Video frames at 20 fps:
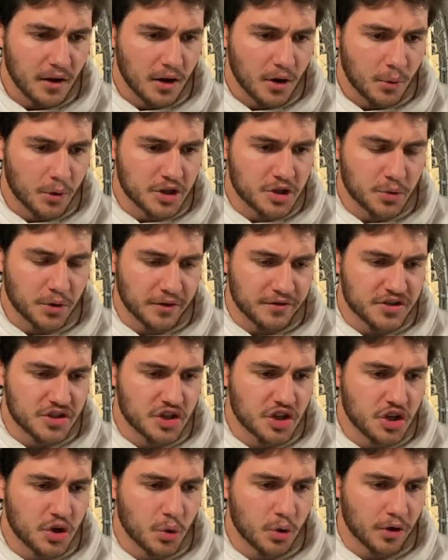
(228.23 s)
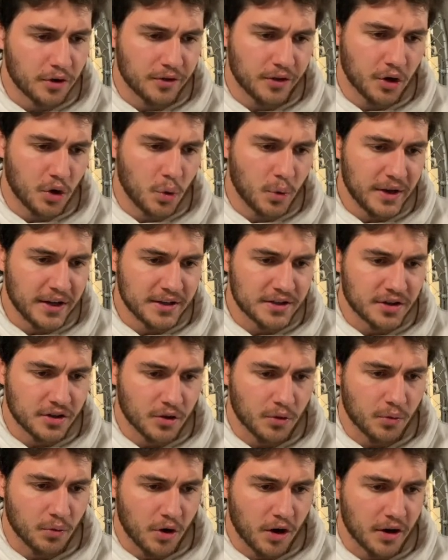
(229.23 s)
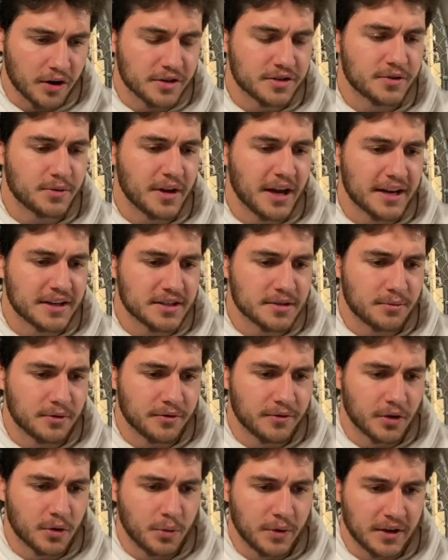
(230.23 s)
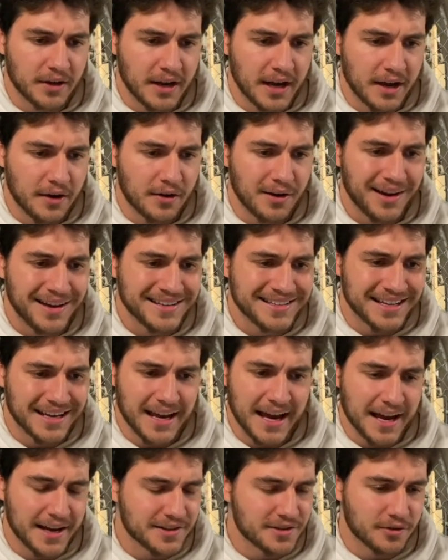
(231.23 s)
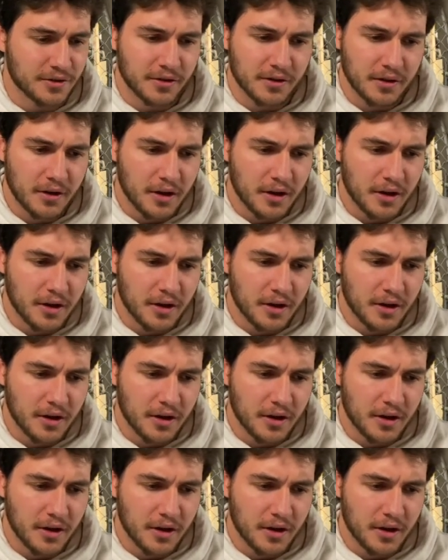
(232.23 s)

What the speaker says: which would have skewered the queen to the rook. So he has to move the queen down to castle.